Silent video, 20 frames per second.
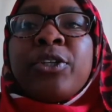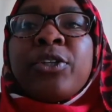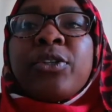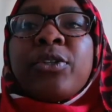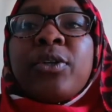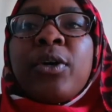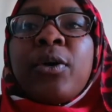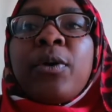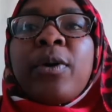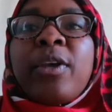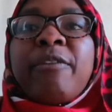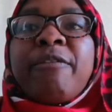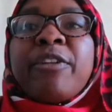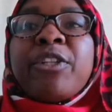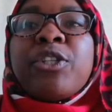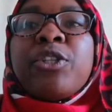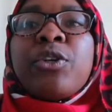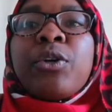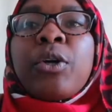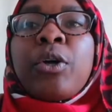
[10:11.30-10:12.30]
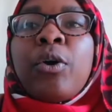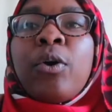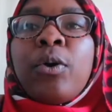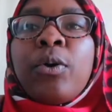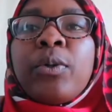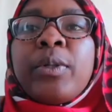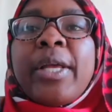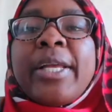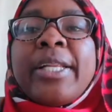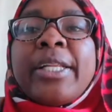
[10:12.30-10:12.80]
So if it's your
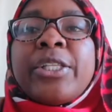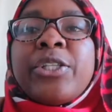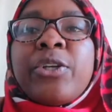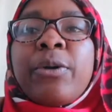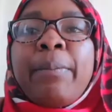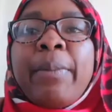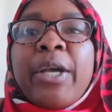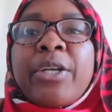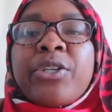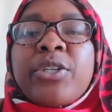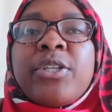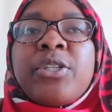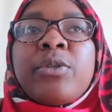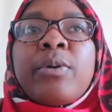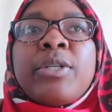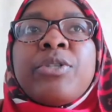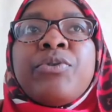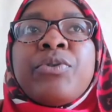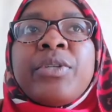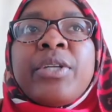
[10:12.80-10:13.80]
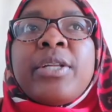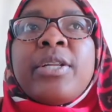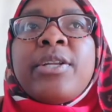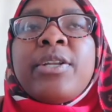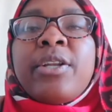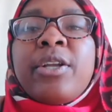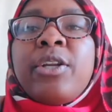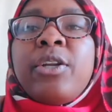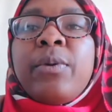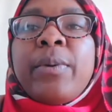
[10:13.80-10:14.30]
goal and it's your passion, it's what you
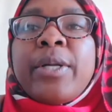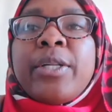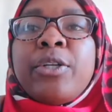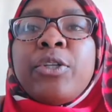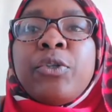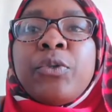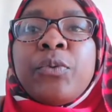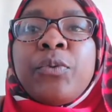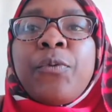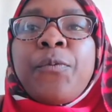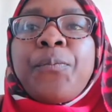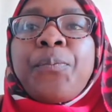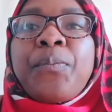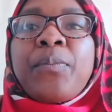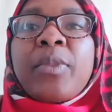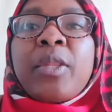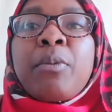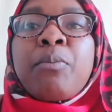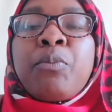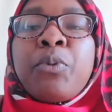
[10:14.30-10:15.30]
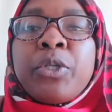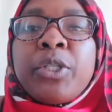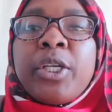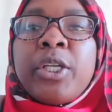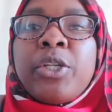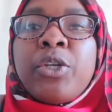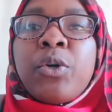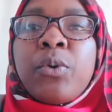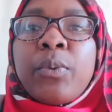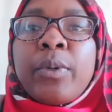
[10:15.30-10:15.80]
really, really want to do, put
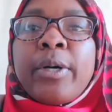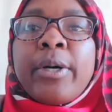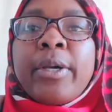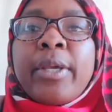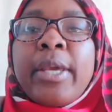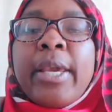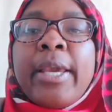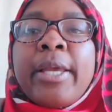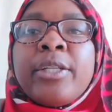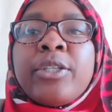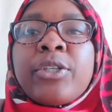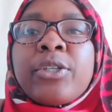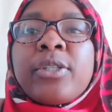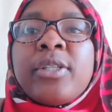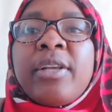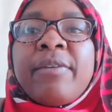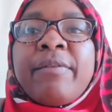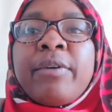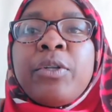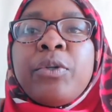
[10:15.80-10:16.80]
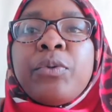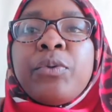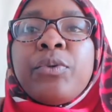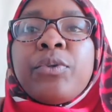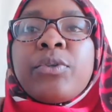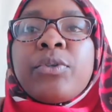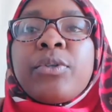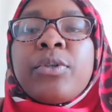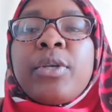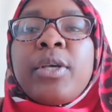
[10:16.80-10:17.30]
in your work and just never
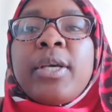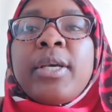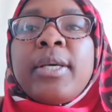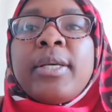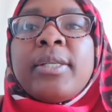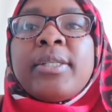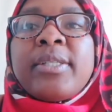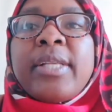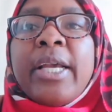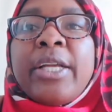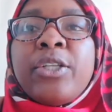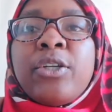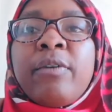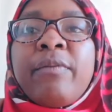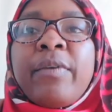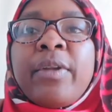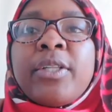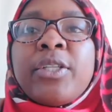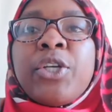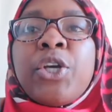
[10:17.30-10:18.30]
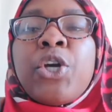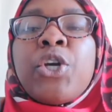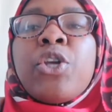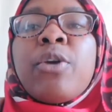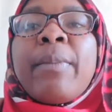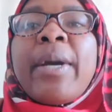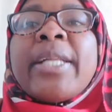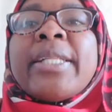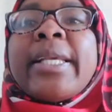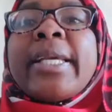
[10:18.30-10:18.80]
lose sight of it.
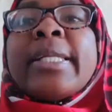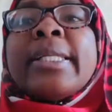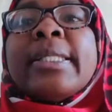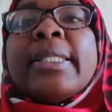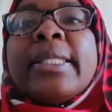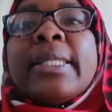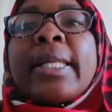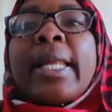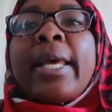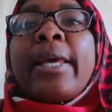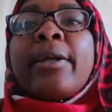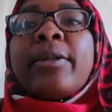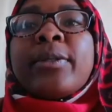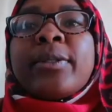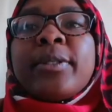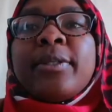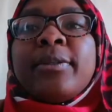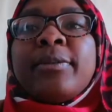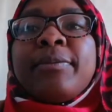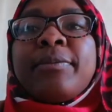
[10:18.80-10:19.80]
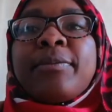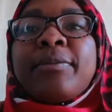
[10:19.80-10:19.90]
You might get derailed.